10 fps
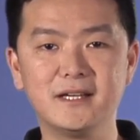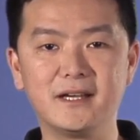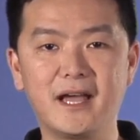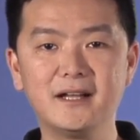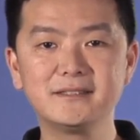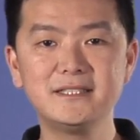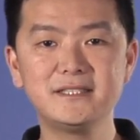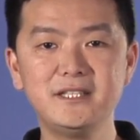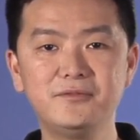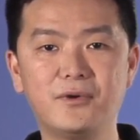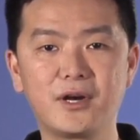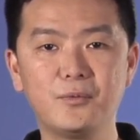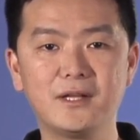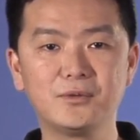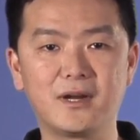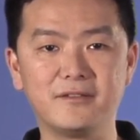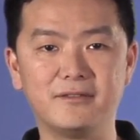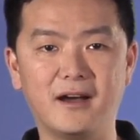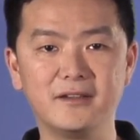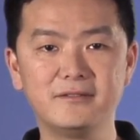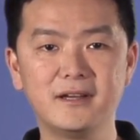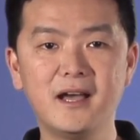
the LTC4125